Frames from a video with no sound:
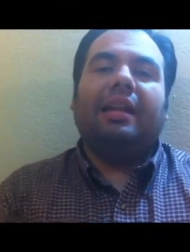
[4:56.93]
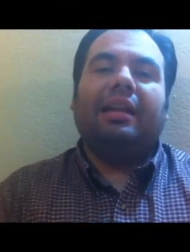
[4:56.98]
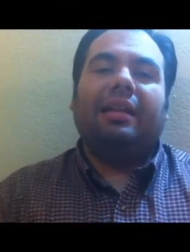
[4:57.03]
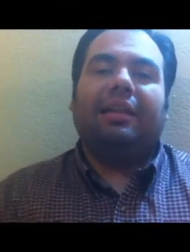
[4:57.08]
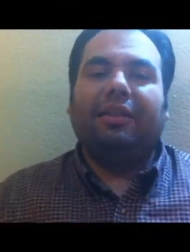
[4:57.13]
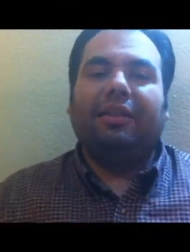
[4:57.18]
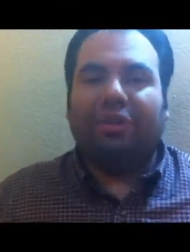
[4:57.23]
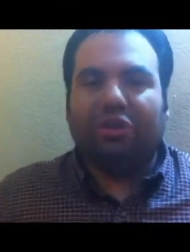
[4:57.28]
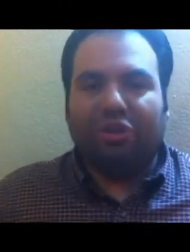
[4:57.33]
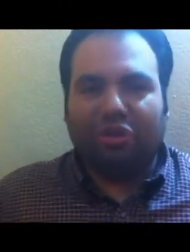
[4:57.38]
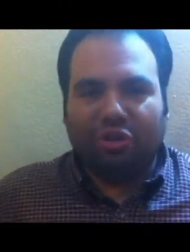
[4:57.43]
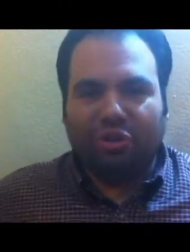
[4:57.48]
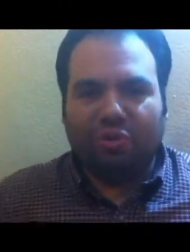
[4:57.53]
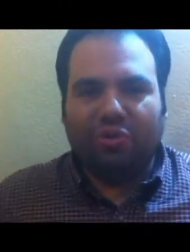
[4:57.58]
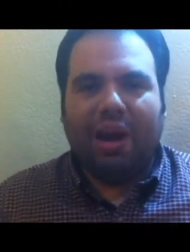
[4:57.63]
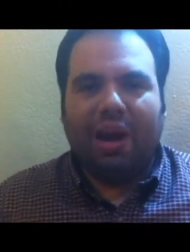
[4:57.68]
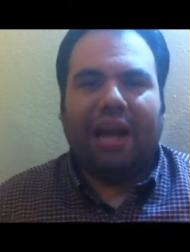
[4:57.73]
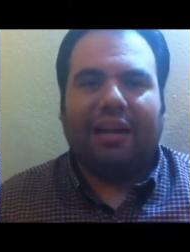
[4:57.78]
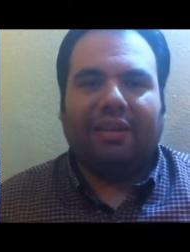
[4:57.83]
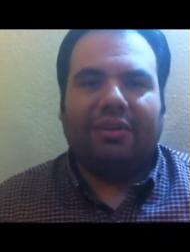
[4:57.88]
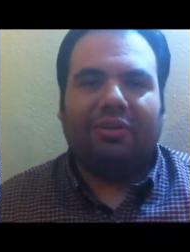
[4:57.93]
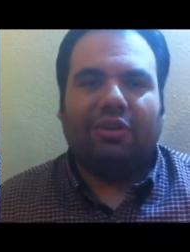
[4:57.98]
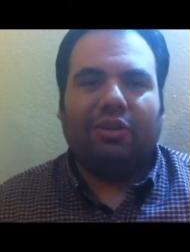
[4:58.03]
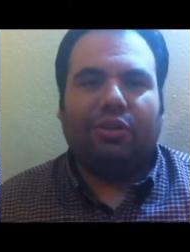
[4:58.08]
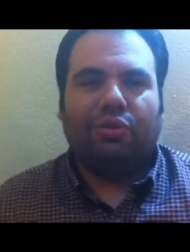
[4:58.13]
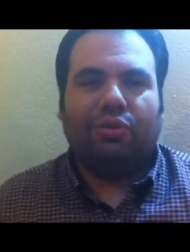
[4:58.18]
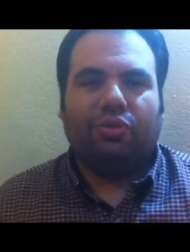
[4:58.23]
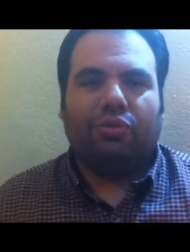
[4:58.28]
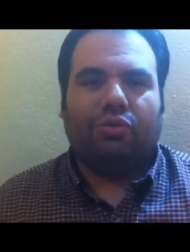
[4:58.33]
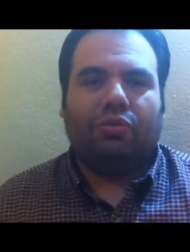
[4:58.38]
there's Drax the
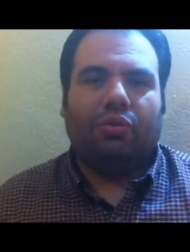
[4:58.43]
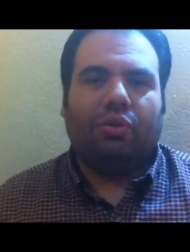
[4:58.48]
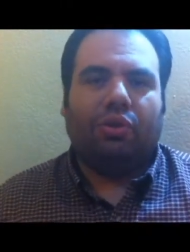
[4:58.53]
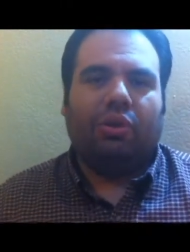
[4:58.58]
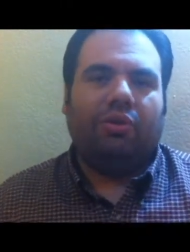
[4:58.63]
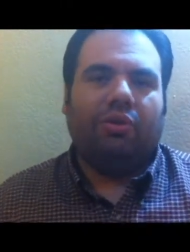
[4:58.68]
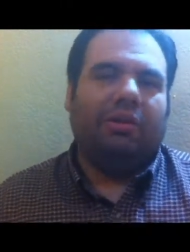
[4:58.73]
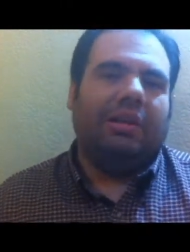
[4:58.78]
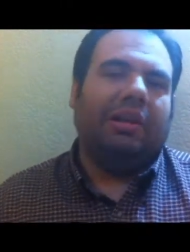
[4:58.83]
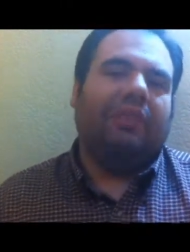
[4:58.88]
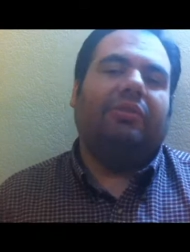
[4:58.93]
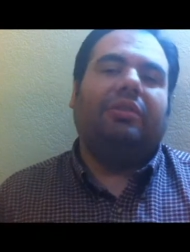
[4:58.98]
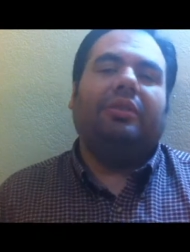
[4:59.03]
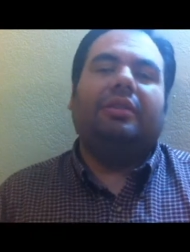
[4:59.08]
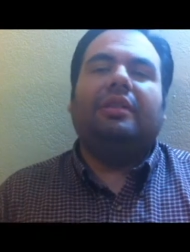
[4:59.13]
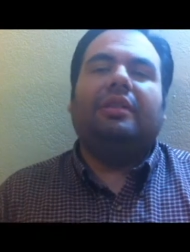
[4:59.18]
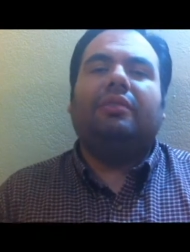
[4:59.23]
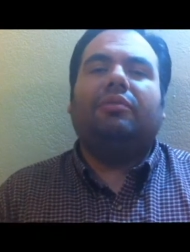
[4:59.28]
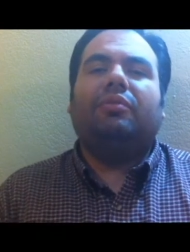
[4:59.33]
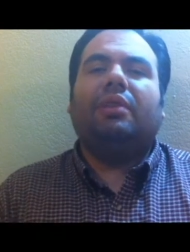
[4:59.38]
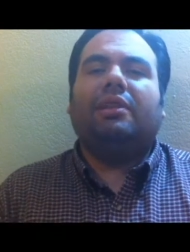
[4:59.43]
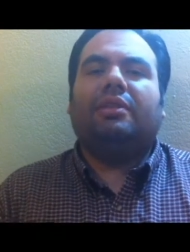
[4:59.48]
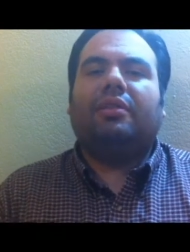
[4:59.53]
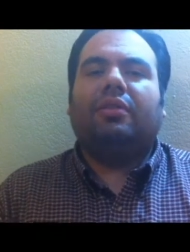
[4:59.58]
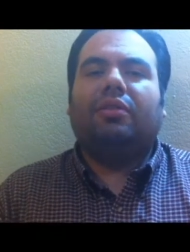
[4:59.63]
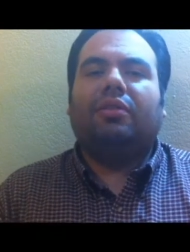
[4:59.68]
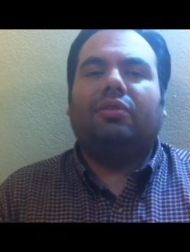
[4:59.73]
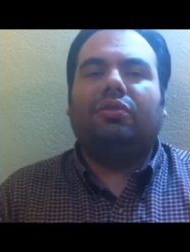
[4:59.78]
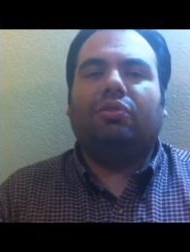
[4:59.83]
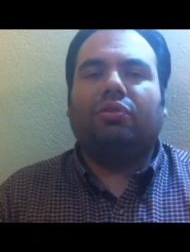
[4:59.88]
Destroyer. Now, Drax
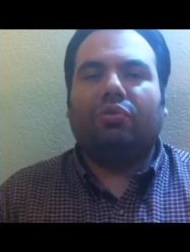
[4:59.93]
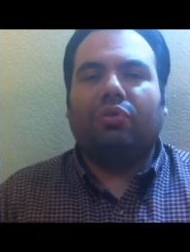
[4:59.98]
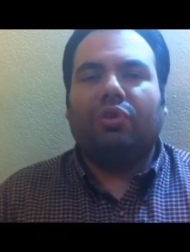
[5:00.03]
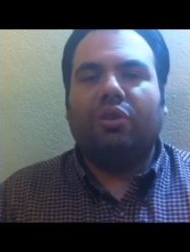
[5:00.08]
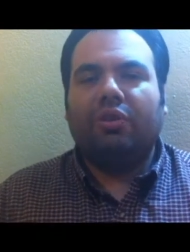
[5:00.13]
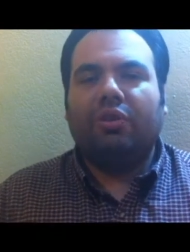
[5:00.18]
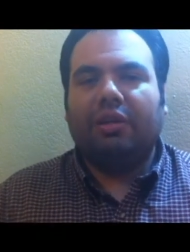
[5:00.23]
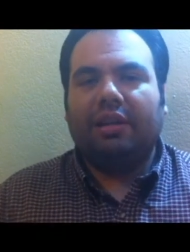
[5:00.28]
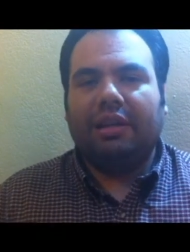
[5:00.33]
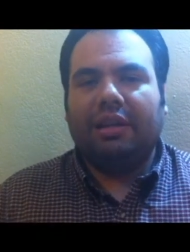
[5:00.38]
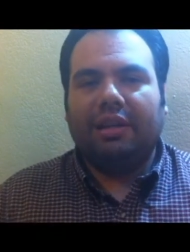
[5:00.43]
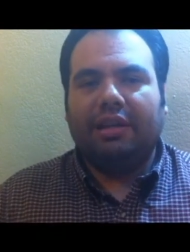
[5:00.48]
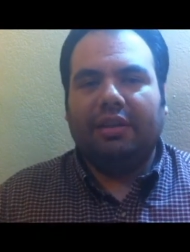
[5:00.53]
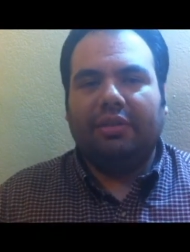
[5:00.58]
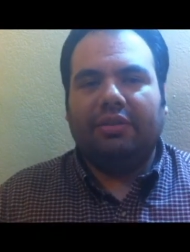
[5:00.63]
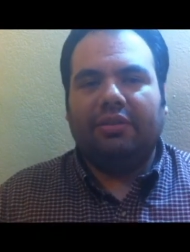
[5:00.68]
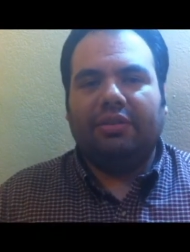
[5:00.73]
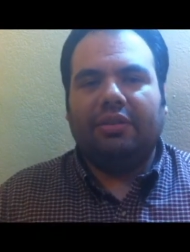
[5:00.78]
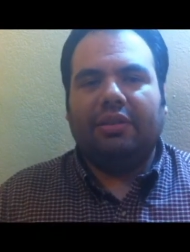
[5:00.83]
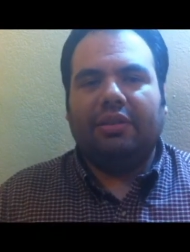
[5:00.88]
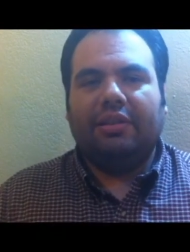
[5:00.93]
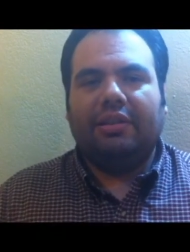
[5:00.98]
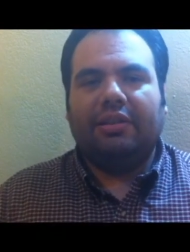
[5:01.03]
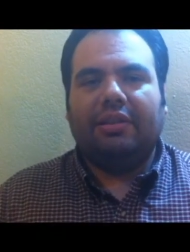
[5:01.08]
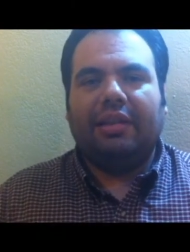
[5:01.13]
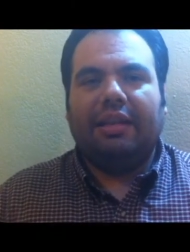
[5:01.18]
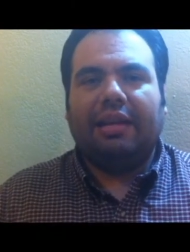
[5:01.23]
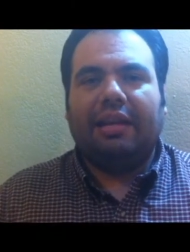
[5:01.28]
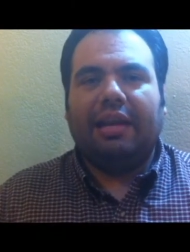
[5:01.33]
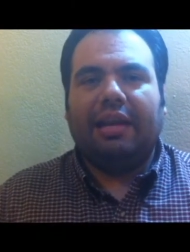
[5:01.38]
the Destroyer is
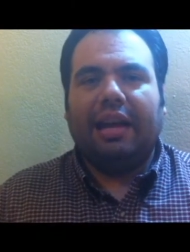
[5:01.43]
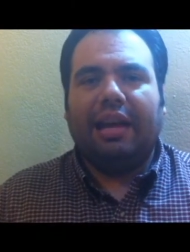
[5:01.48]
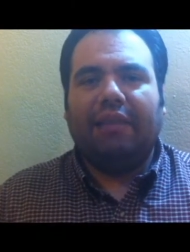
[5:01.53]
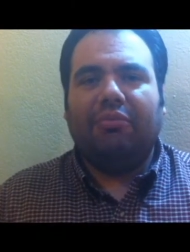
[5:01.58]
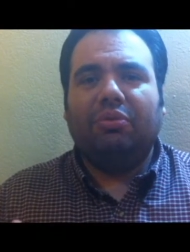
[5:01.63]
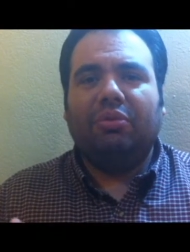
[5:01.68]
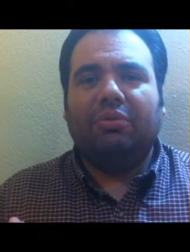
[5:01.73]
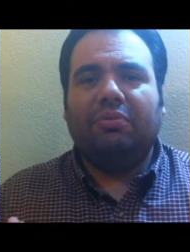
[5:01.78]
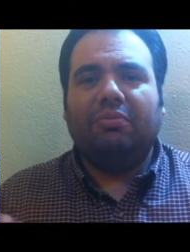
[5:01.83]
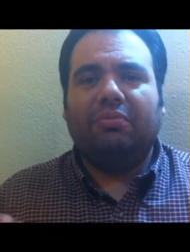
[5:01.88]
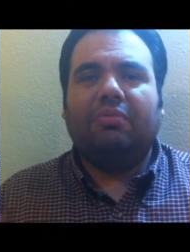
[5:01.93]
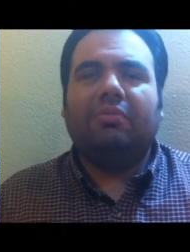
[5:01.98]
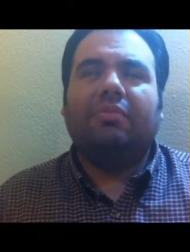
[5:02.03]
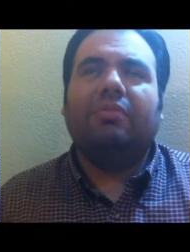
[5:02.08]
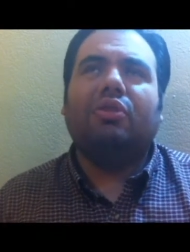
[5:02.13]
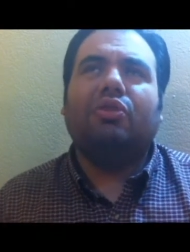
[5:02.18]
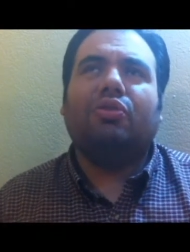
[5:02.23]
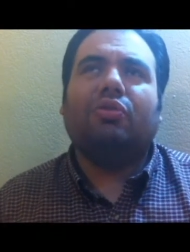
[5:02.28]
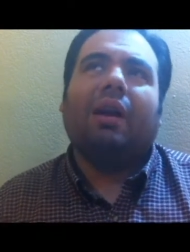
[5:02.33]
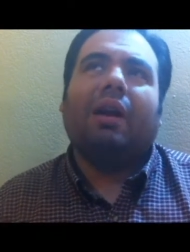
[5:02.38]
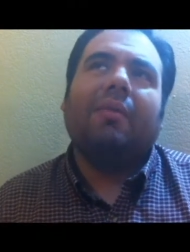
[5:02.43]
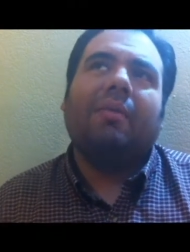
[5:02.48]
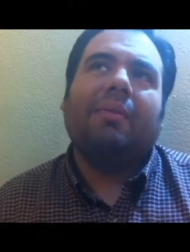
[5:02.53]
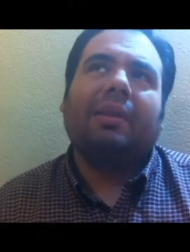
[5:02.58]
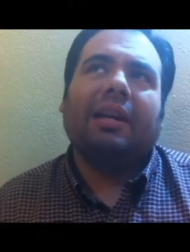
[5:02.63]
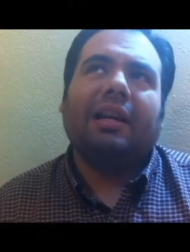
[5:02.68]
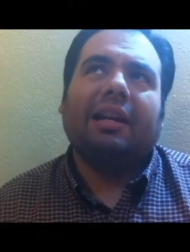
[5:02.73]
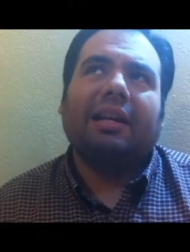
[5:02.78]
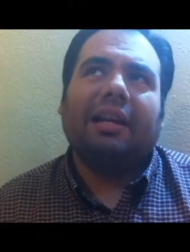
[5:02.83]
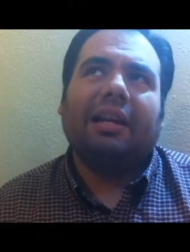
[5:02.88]
just I, uh, I would describe him
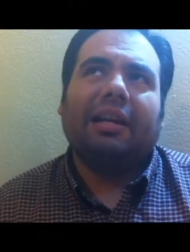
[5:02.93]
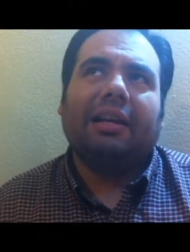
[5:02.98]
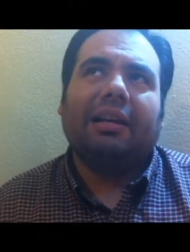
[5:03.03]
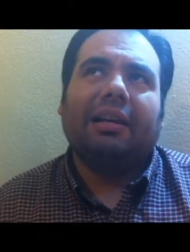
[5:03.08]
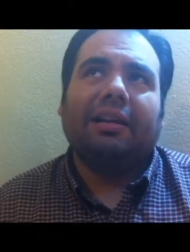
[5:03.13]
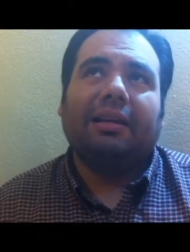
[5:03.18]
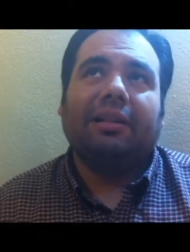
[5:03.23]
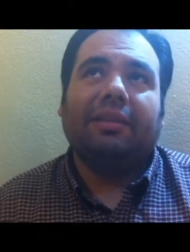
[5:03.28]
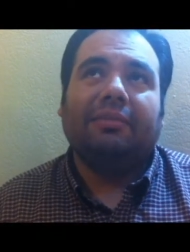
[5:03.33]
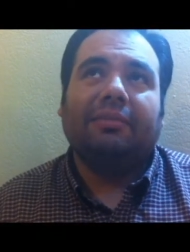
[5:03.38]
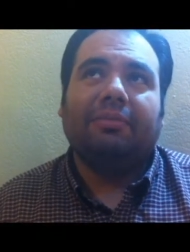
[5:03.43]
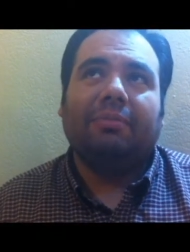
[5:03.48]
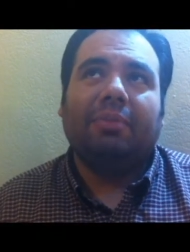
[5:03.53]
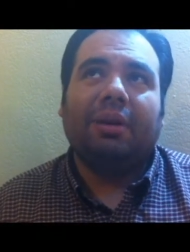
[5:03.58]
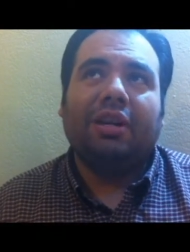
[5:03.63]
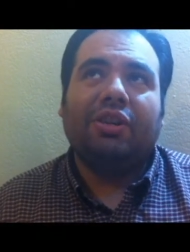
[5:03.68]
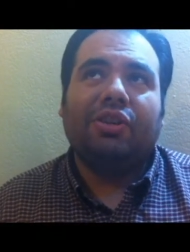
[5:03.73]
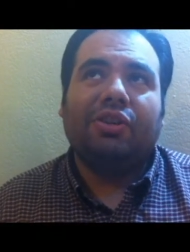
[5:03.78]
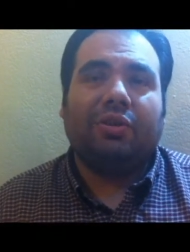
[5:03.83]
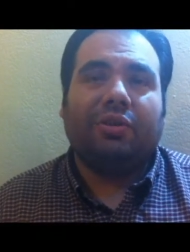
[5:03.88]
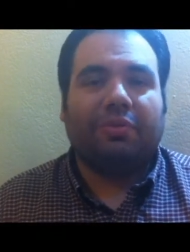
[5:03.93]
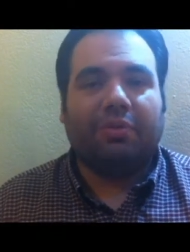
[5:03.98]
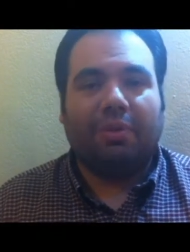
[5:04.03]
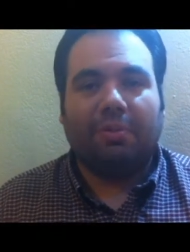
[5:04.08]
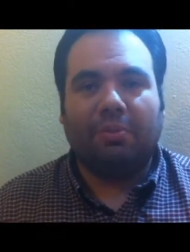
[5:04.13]
kind of like a Punisher from